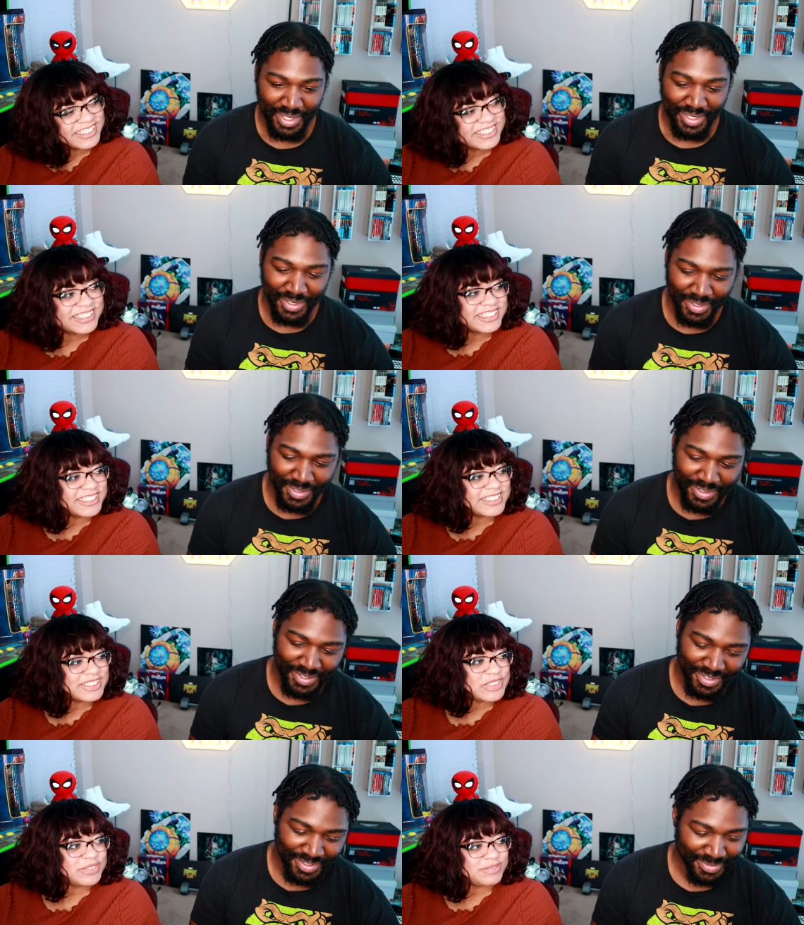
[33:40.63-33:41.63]

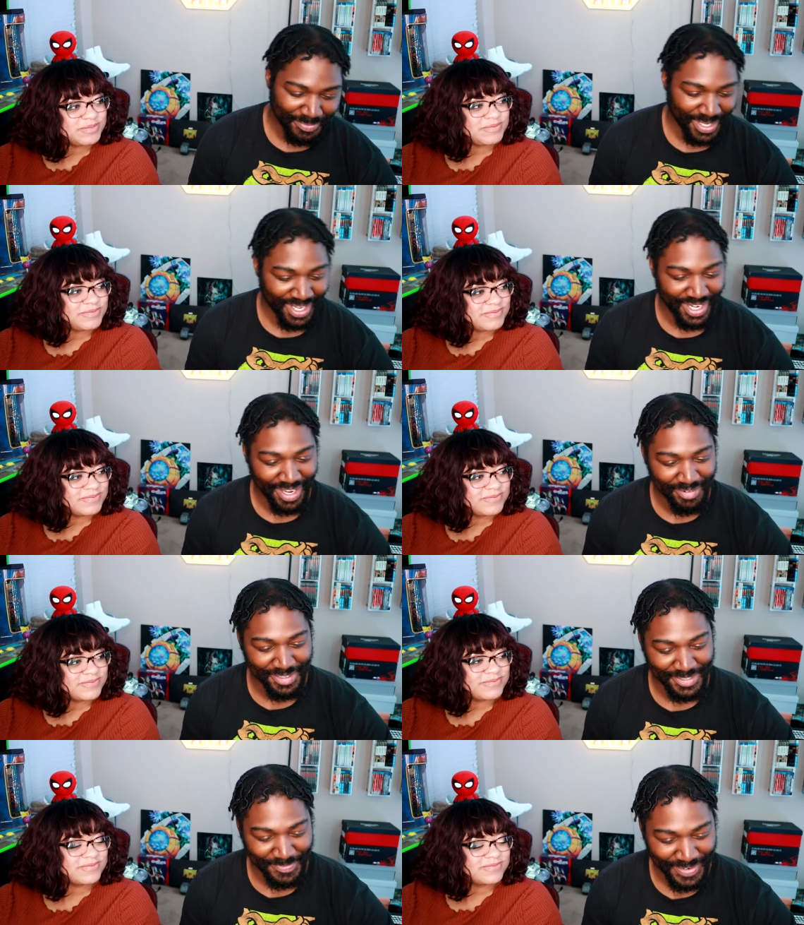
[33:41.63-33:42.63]
Speaker 1: Oh man, that
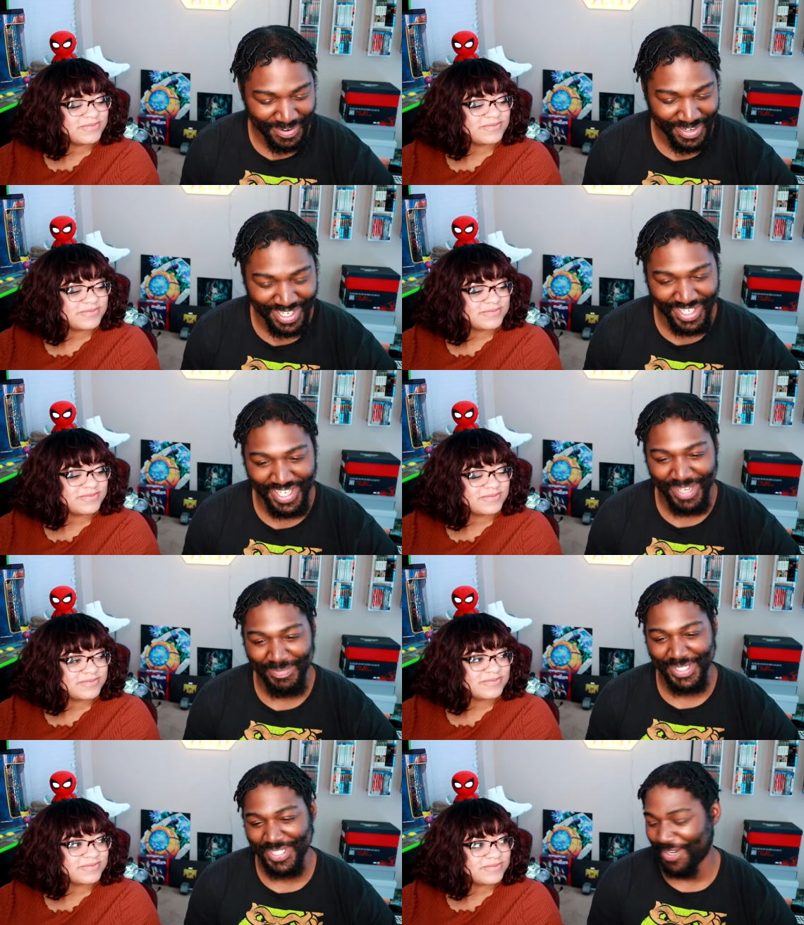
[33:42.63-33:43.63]
was a very good
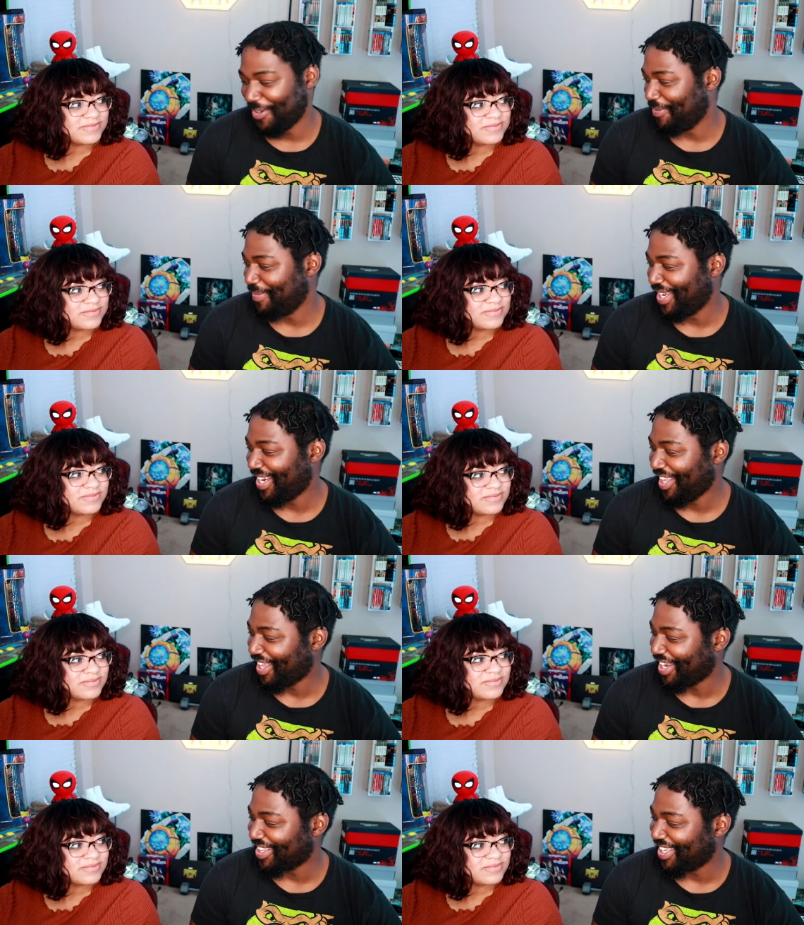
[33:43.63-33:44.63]
episode, man. I
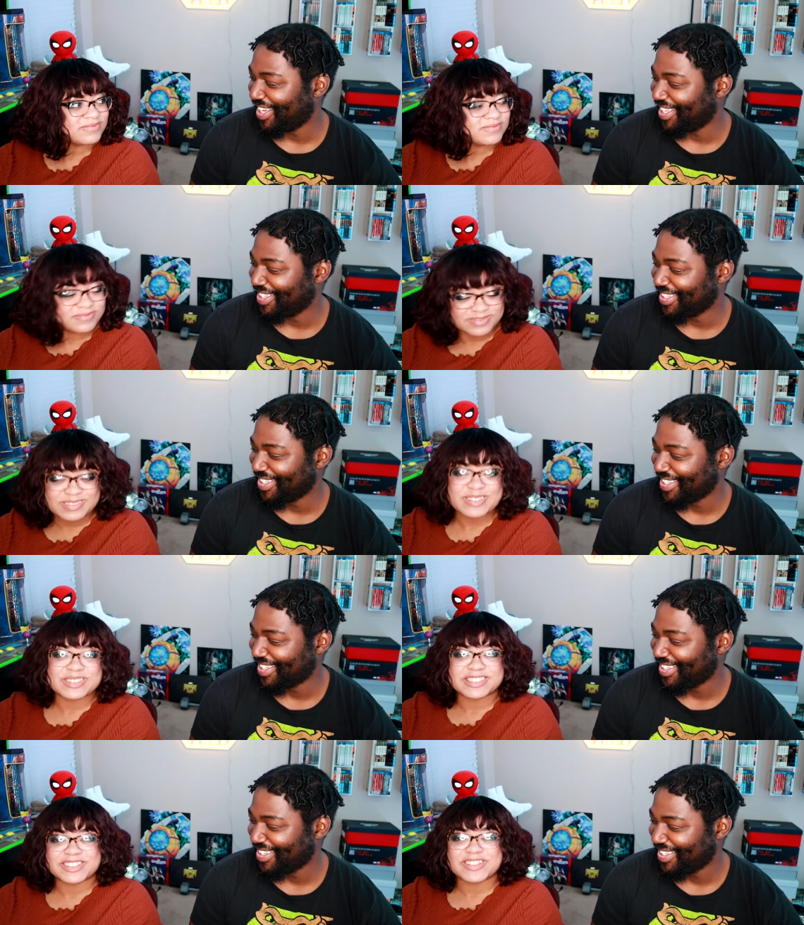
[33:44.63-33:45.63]
like that.
Speaker 2: It
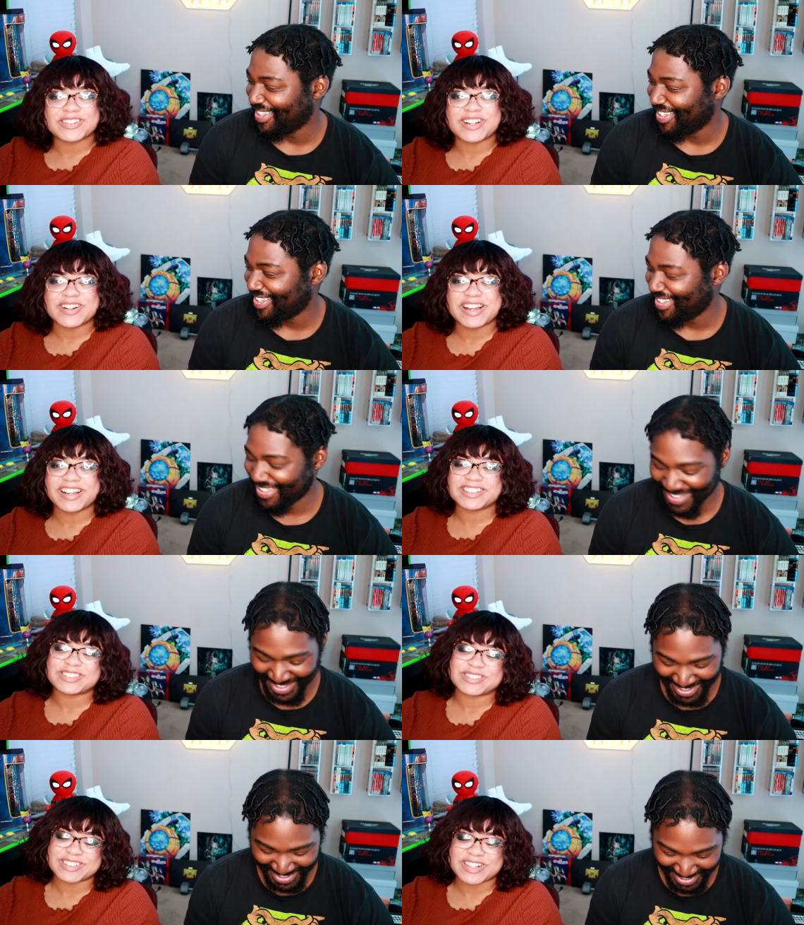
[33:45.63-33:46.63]
was cute. I
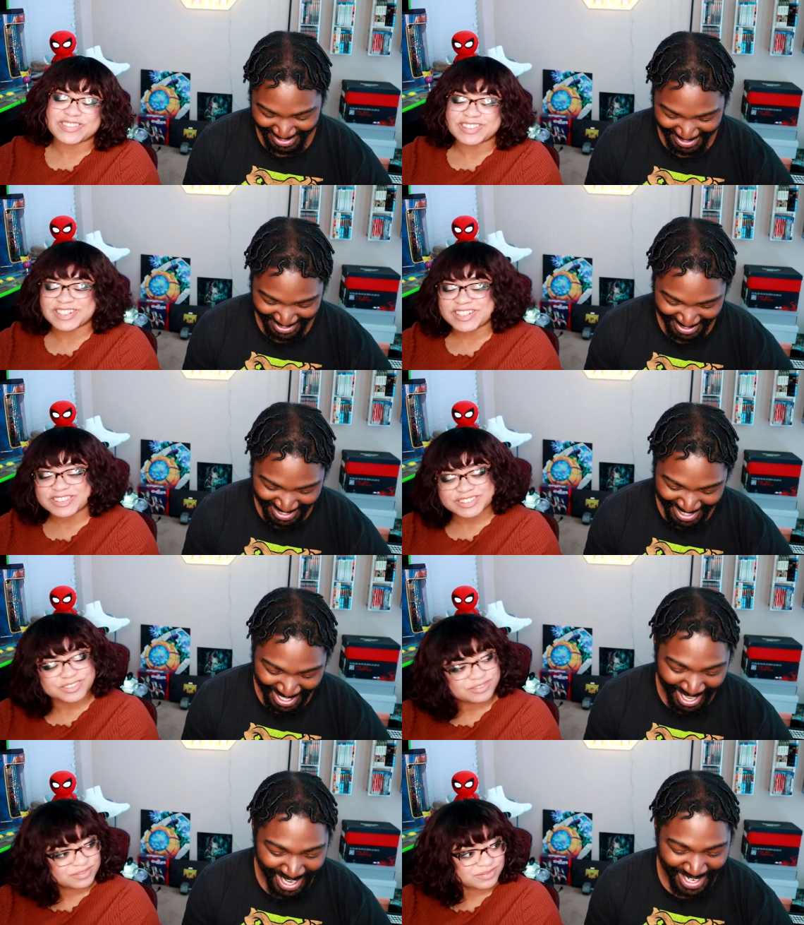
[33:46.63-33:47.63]
actually give that one an S.
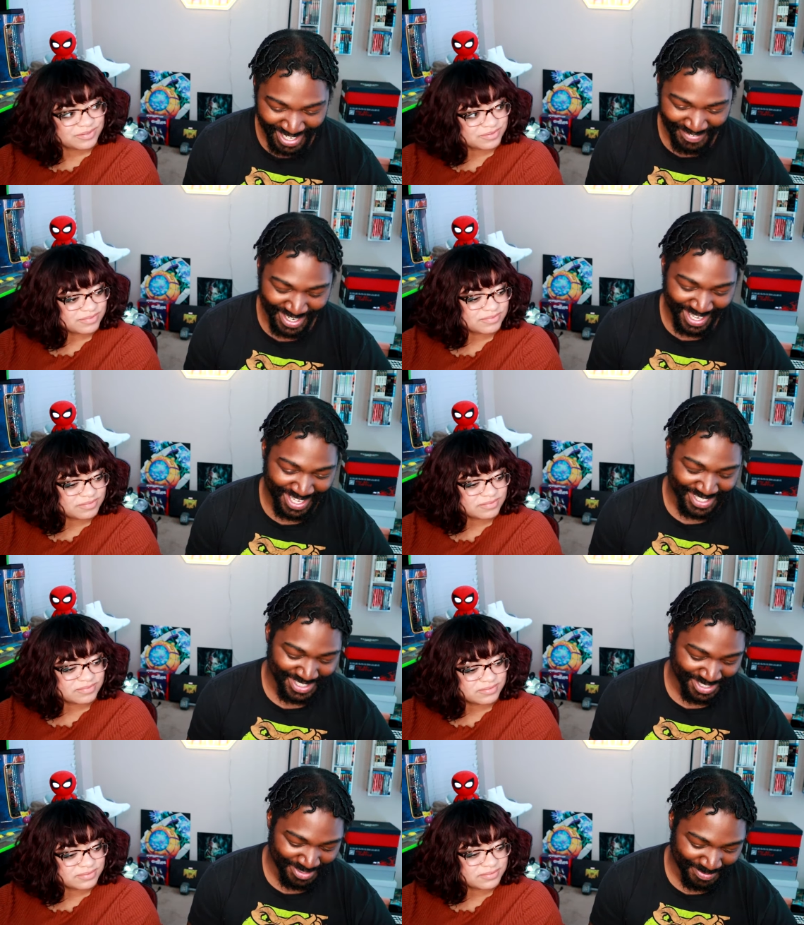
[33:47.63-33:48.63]
Speaker 1: I gotta give it an
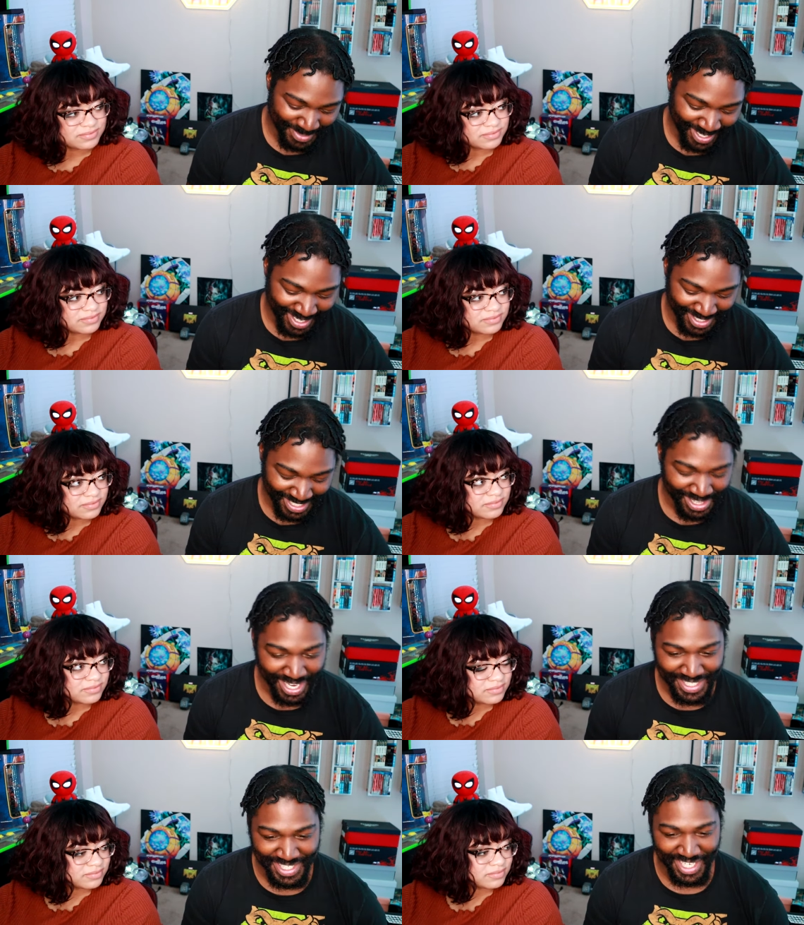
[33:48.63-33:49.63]
S too, man, because I
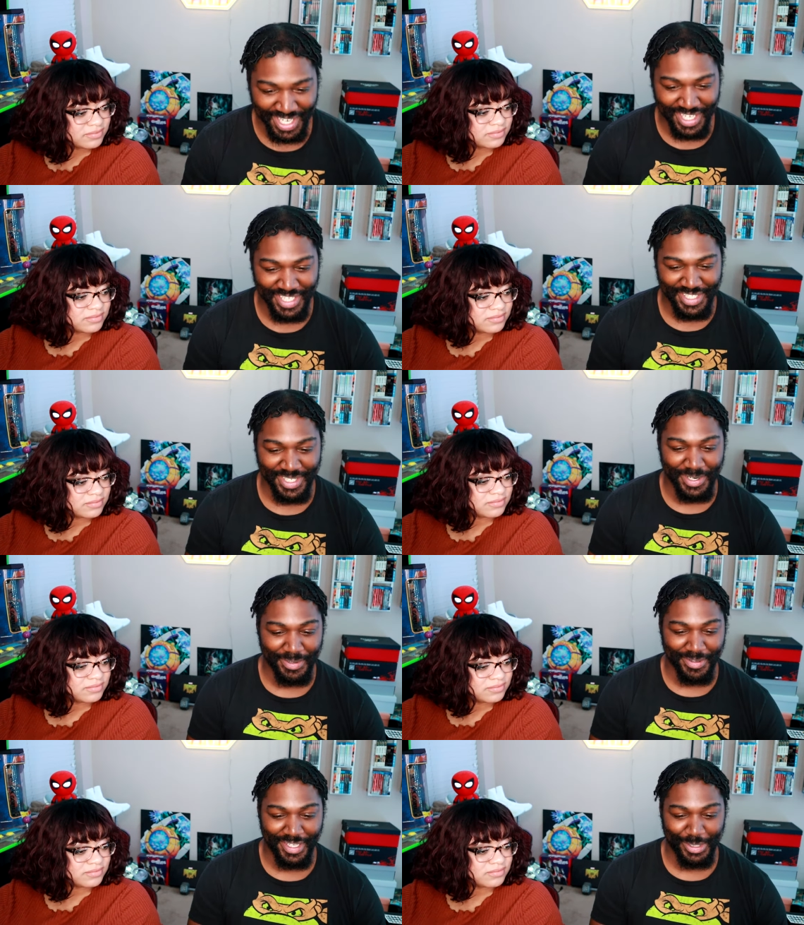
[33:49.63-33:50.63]
like seeing each
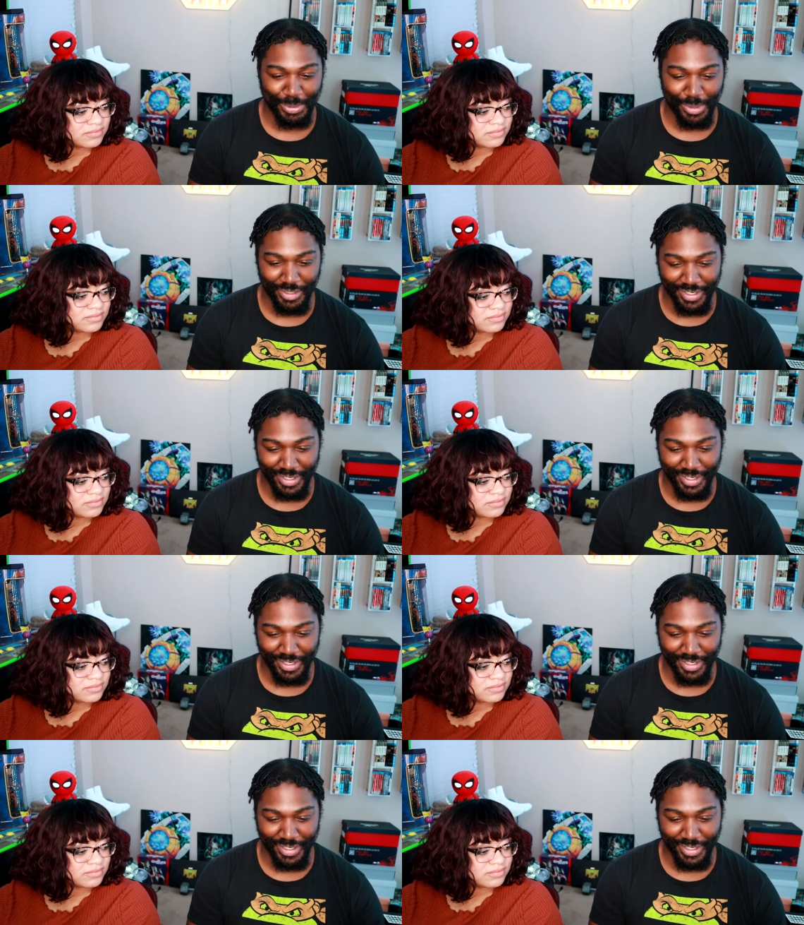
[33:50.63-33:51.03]
turtle explore